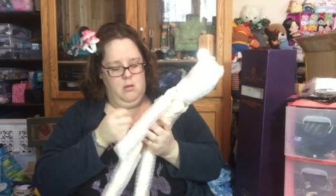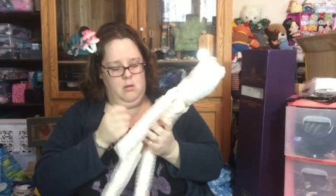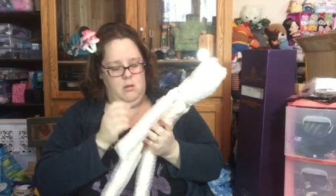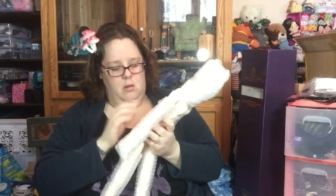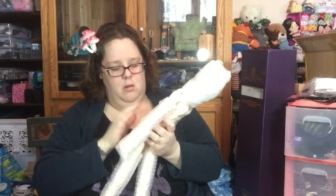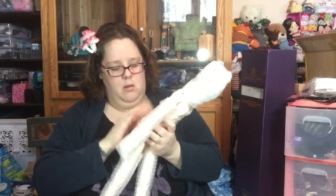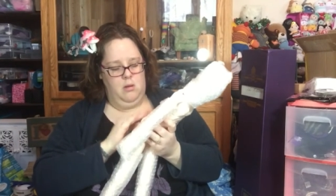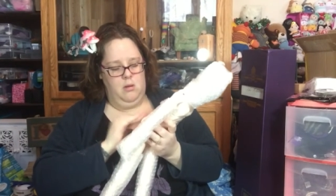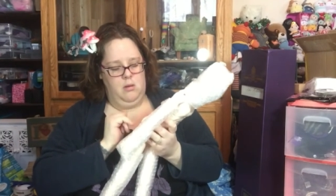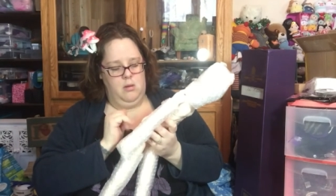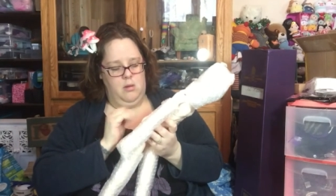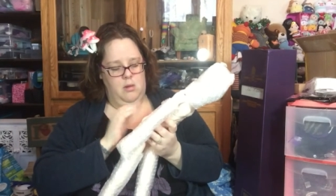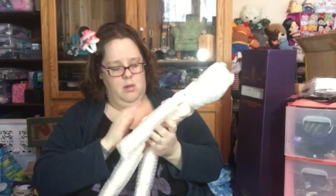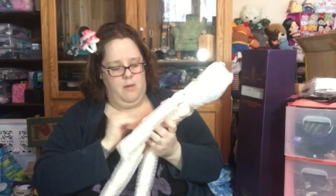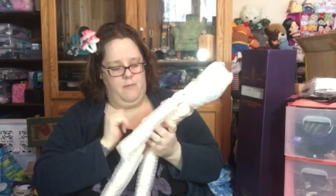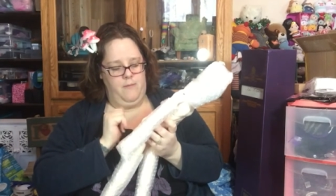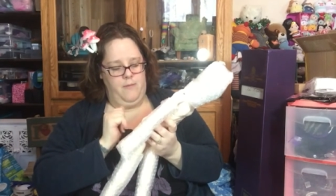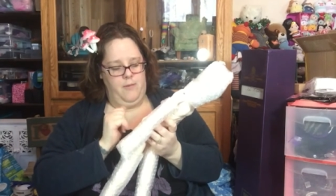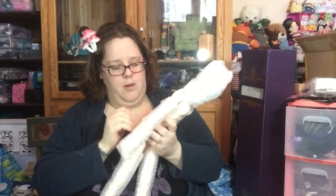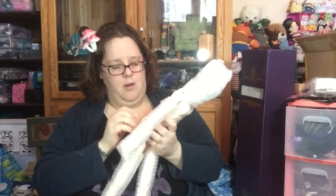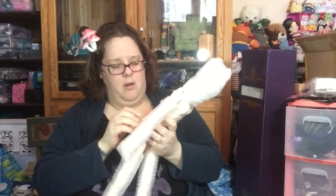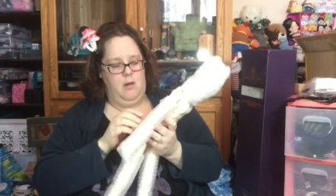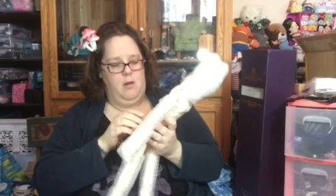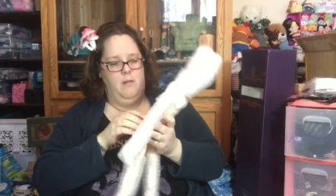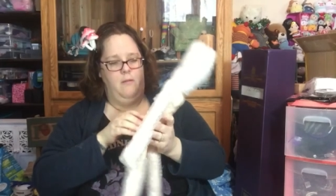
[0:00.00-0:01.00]
I'm gonna scuff
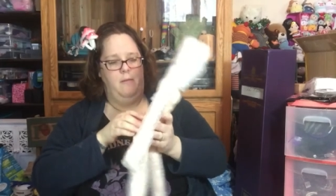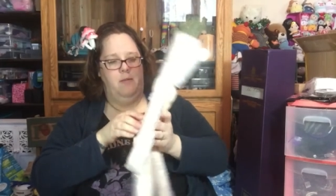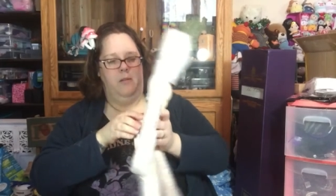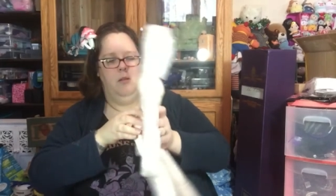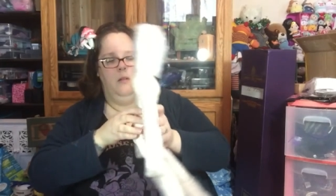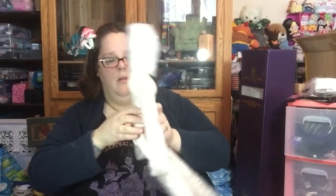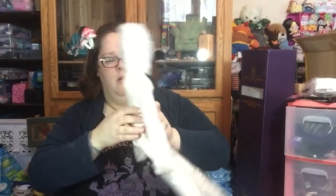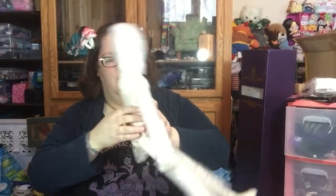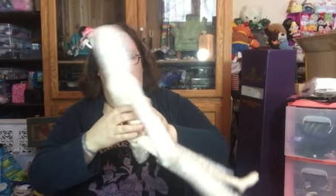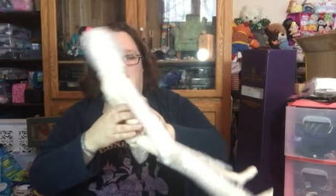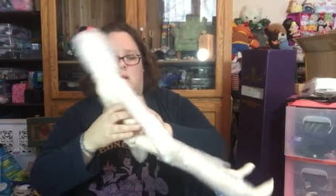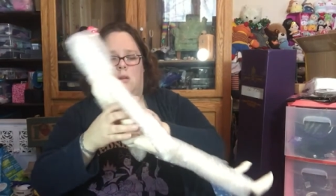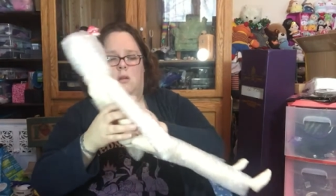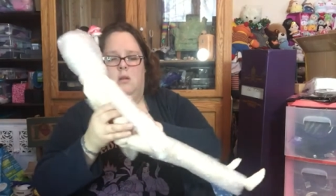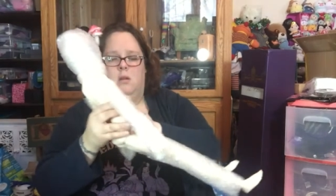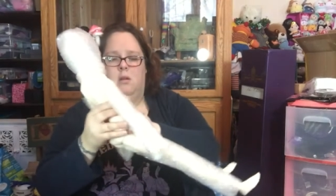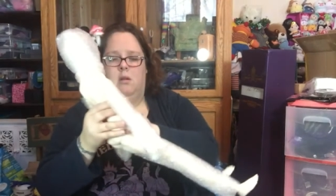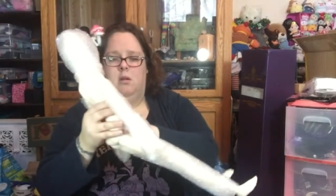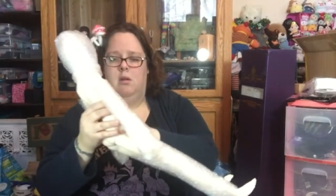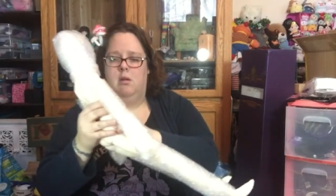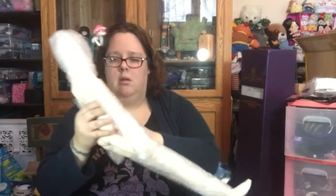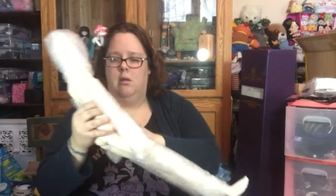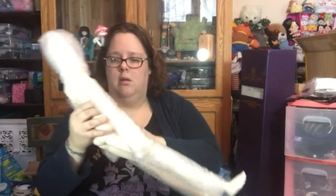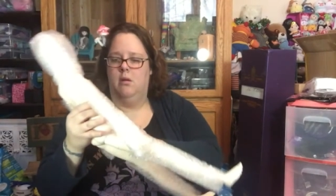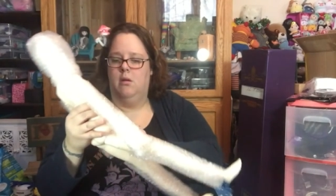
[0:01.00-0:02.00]
it
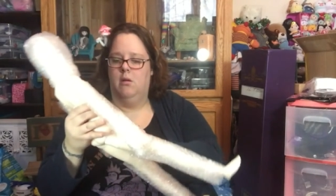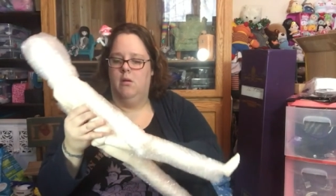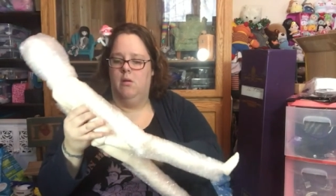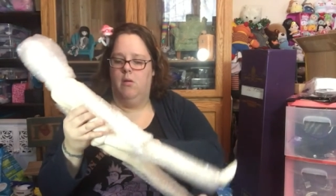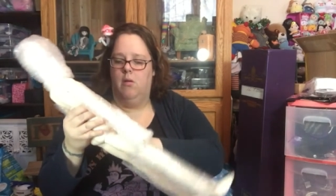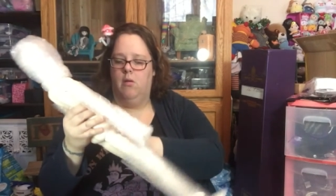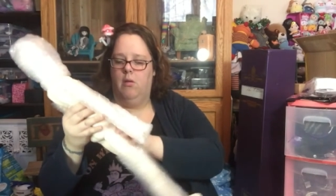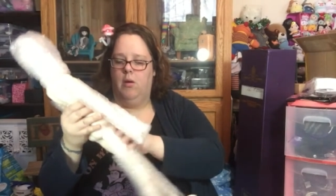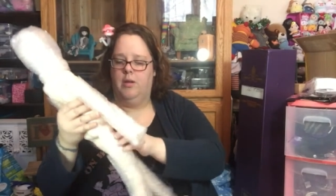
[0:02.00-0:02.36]
off.